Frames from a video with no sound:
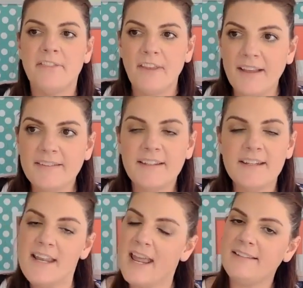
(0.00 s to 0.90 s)

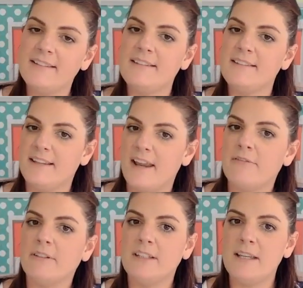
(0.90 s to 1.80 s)
doesn't
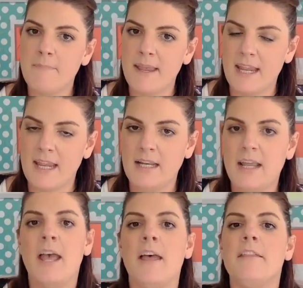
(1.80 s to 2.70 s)
necessarily mean